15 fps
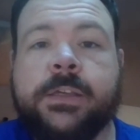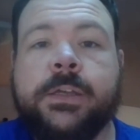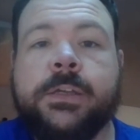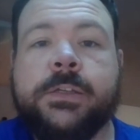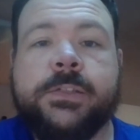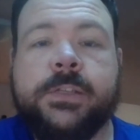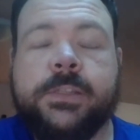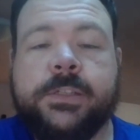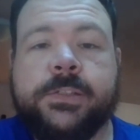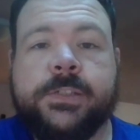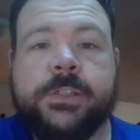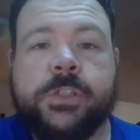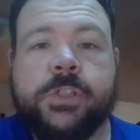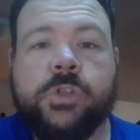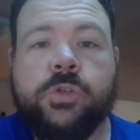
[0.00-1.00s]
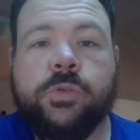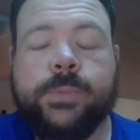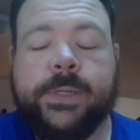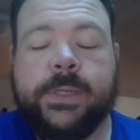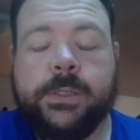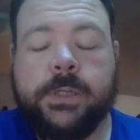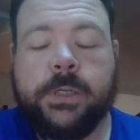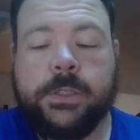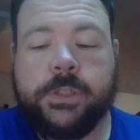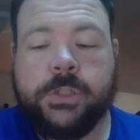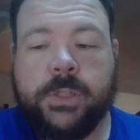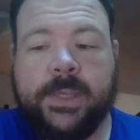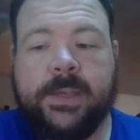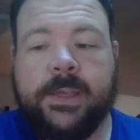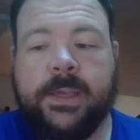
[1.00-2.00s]
see this issue, but
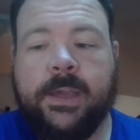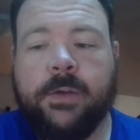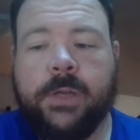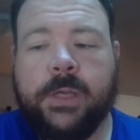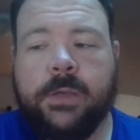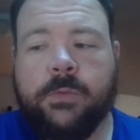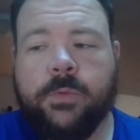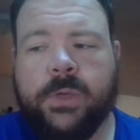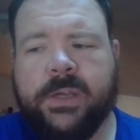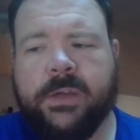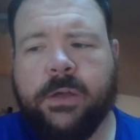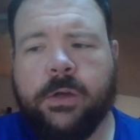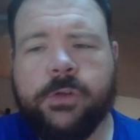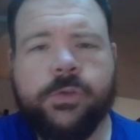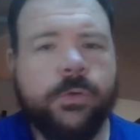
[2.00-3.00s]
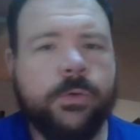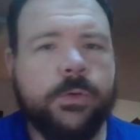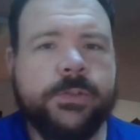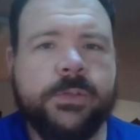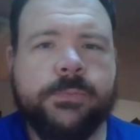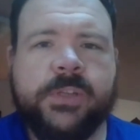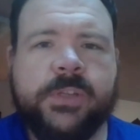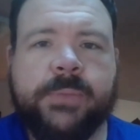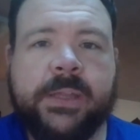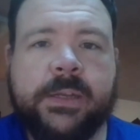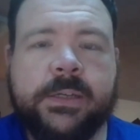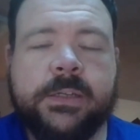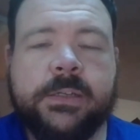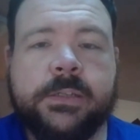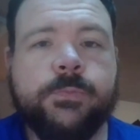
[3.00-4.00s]
Chelan County, we are tourism
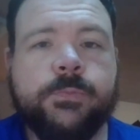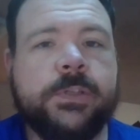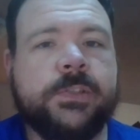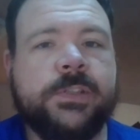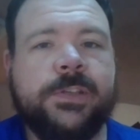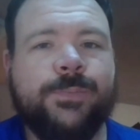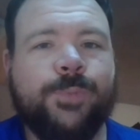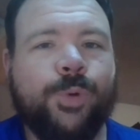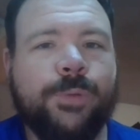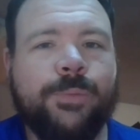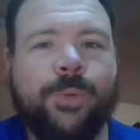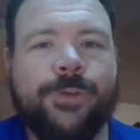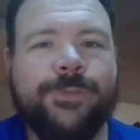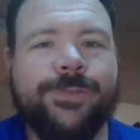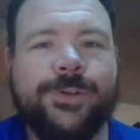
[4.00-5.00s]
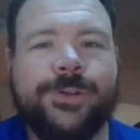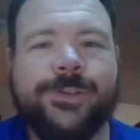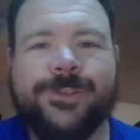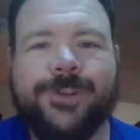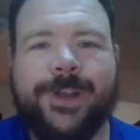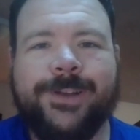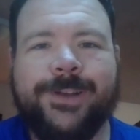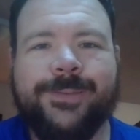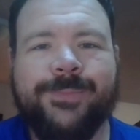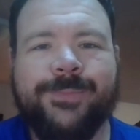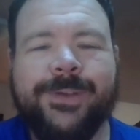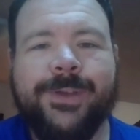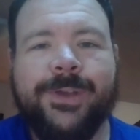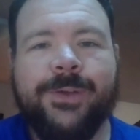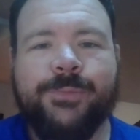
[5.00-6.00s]
dependent, and we see more and more folks trying to
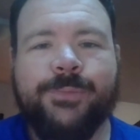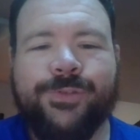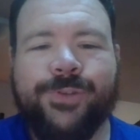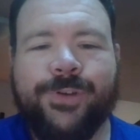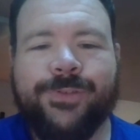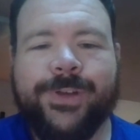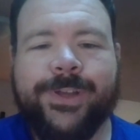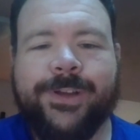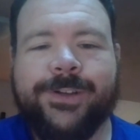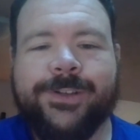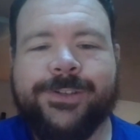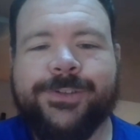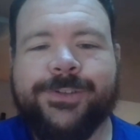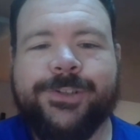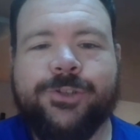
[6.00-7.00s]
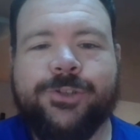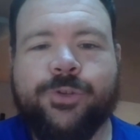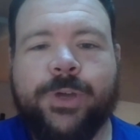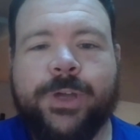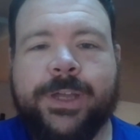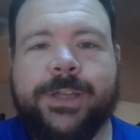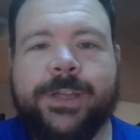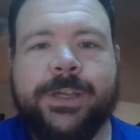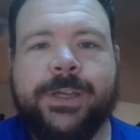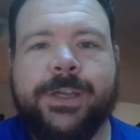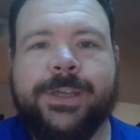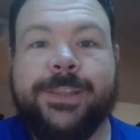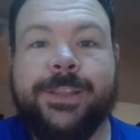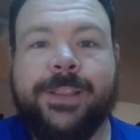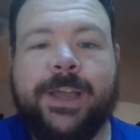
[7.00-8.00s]
move over here to enjoy
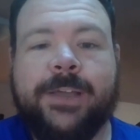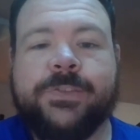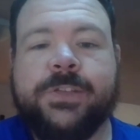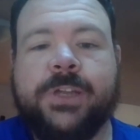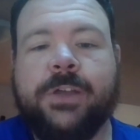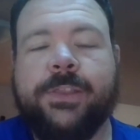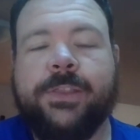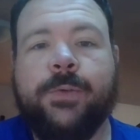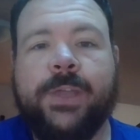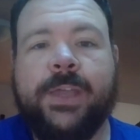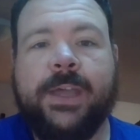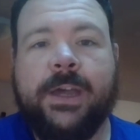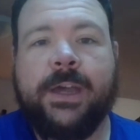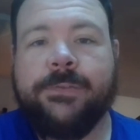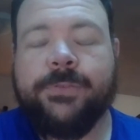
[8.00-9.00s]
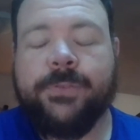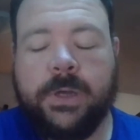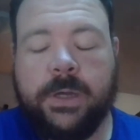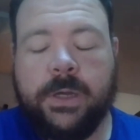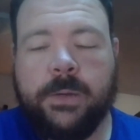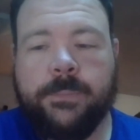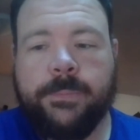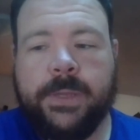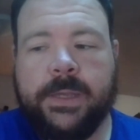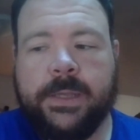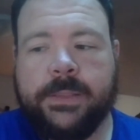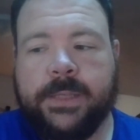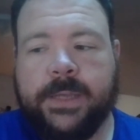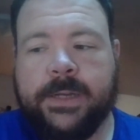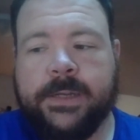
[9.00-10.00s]
the lifestyle that we have,
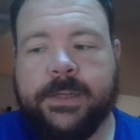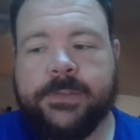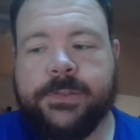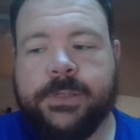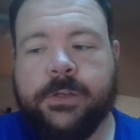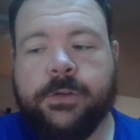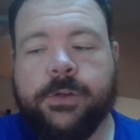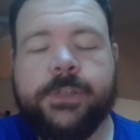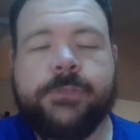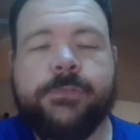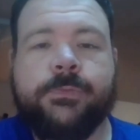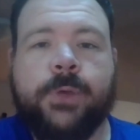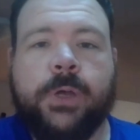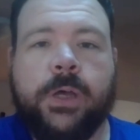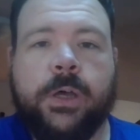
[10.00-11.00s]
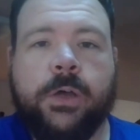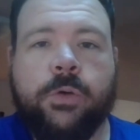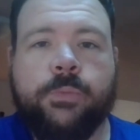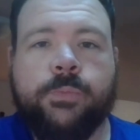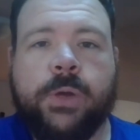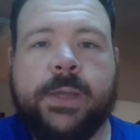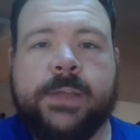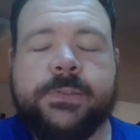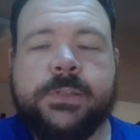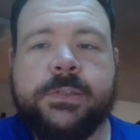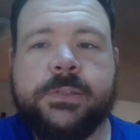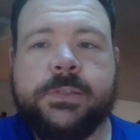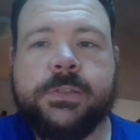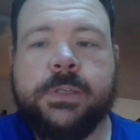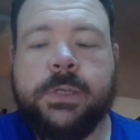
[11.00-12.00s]
and that has increased home
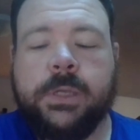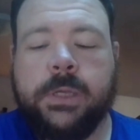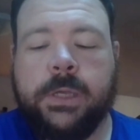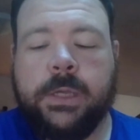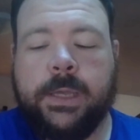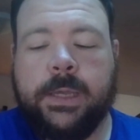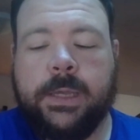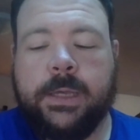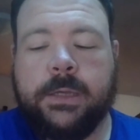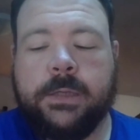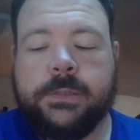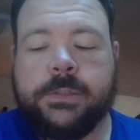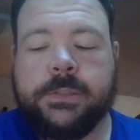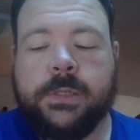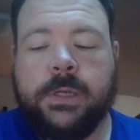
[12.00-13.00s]
prices, and